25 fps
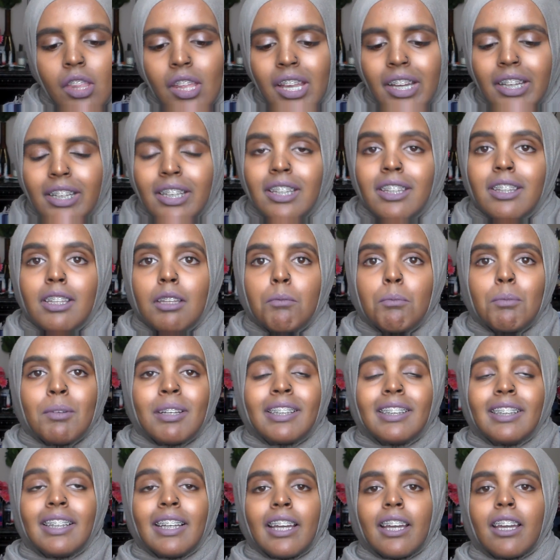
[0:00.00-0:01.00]
And he sends me
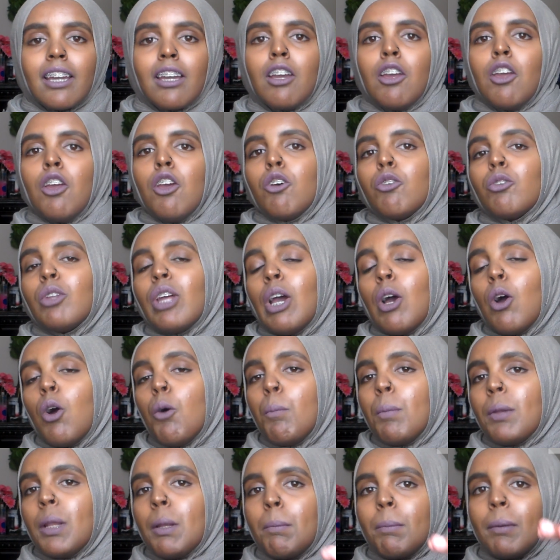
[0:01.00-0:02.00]
a link. So I
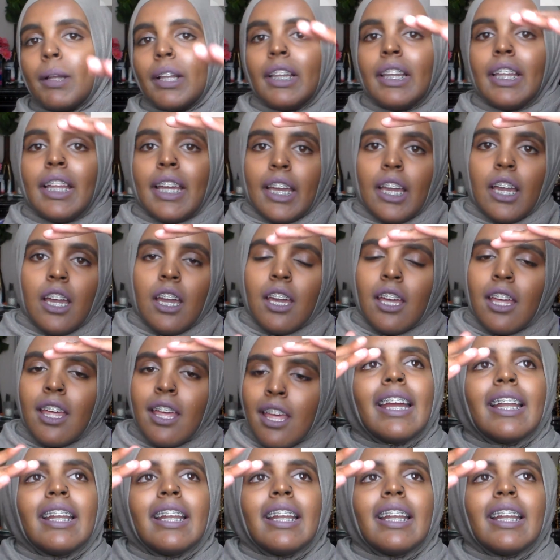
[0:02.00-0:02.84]
open up the link